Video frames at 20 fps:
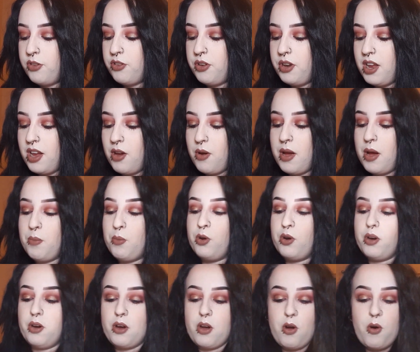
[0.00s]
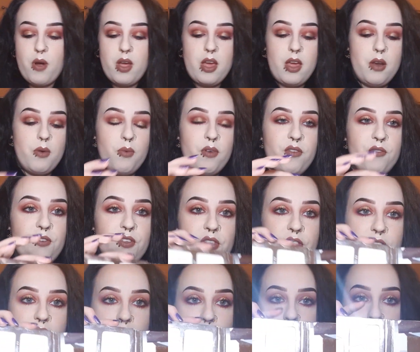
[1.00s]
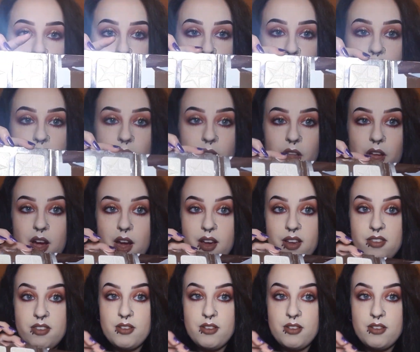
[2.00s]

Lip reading: So now I'm going to go in with the real ice